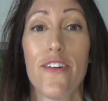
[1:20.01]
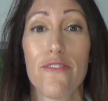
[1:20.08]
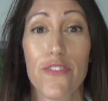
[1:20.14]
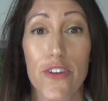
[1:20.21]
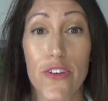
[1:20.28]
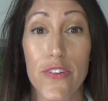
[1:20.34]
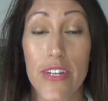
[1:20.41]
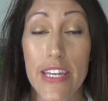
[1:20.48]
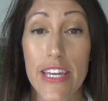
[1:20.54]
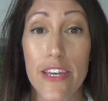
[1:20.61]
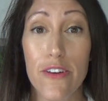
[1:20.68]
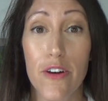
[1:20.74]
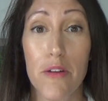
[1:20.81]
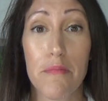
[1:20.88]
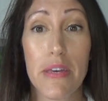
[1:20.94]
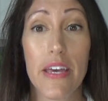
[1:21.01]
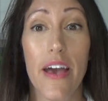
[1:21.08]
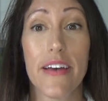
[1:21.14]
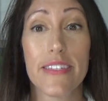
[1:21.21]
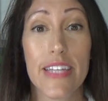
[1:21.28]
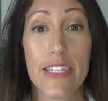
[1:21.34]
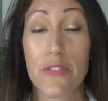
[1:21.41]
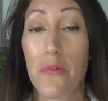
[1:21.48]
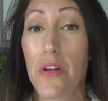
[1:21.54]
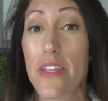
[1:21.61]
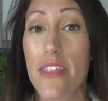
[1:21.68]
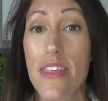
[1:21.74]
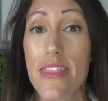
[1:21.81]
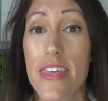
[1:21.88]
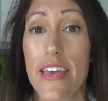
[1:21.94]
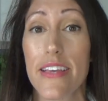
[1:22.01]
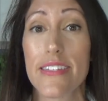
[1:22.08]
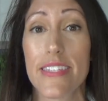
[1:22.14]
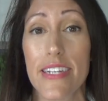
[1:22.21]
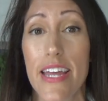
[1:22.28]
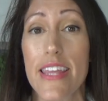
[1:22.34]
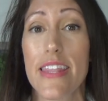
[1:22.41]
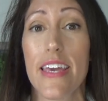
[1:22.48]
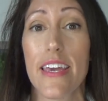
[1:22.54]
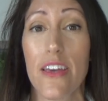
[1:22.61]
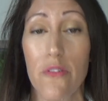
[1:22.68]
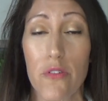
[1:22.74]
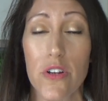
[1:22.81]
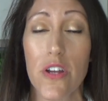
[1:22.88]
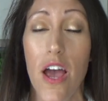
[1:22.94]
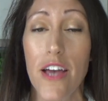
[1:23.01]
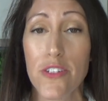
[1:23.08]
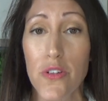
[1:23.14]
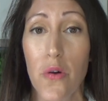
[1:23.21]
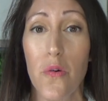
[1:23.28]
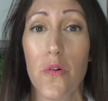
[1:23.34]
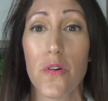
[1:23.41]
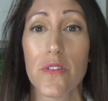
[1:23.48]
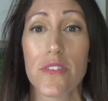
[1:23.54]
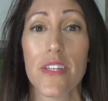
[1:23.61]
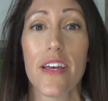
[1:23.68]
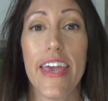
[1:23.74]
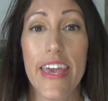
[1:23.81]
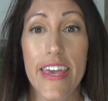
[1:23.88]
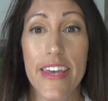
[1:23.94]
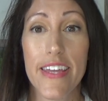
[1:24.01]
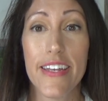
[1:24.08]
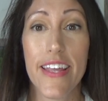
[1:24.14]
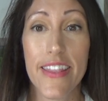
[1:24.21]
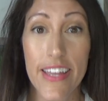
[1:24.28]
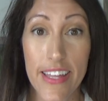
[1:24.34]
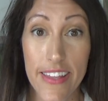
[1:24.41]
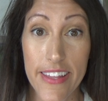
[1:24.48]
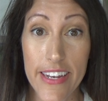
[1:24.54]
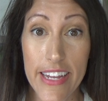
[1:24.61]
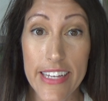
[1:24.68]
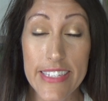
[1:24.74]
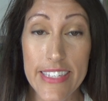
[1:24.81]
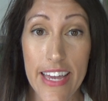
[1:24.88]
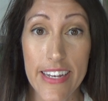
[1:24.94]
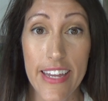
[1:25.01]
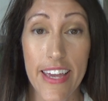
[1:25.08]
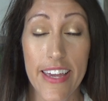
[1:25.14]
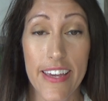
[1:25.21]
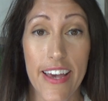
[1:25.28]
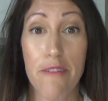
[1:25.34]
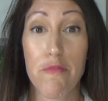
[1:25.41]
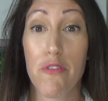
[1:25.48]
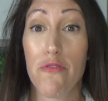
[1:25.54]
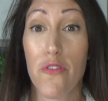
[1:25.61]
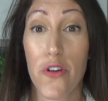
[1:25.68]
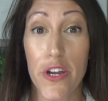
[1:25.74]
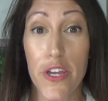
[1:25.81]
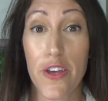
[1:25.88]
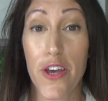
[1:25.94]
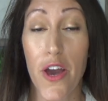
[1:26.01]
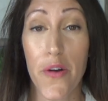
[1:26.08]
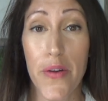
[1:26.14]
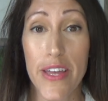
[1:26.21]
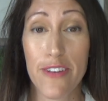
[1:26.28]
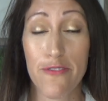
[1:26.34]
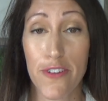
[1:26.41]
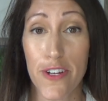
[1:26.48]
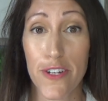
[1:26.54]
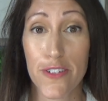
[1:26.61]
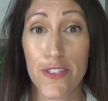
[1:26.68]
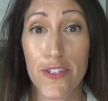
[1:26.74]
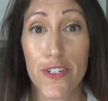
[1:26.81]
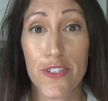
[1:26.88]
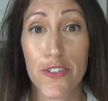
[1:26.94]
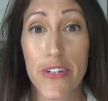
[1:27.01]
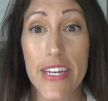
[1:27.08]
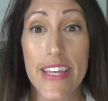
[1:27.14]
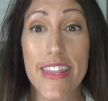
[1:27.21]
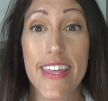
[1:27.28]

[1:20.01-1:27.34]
for you to heal, because that's one of the things that I think we're not told in the clinic setting before you go in for your surgery,